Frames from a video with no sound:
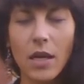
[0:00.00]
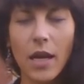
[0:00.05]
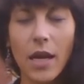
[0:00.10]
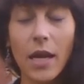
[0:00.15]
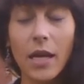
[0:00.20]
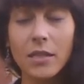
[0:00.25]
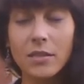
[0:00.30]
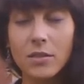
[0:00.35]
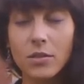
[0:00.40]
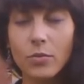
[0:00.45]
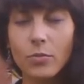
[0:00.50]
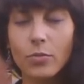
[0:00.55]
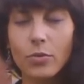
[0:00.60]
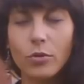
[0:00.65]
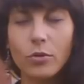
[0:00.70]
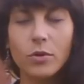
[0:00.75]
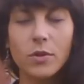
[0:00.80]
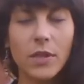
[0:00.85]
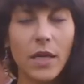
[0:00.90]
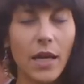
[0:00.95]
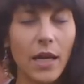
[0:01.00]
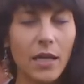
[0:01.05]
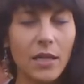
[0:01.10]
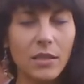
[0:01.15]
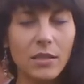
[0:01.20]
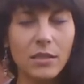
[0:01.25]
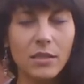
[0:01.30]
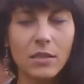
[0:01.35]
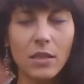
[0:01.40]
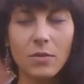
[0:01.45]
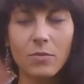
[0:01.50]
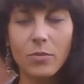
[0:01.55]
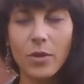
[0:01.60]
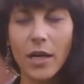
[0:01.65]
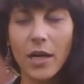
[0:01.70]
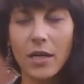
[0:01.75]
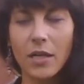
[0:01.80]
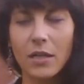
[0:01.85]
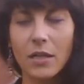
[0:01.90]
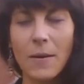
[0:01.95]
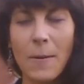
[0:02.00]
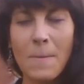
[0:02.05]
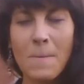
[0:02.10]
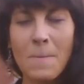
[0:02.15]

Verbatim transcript: and to Bruce and his son Brandon.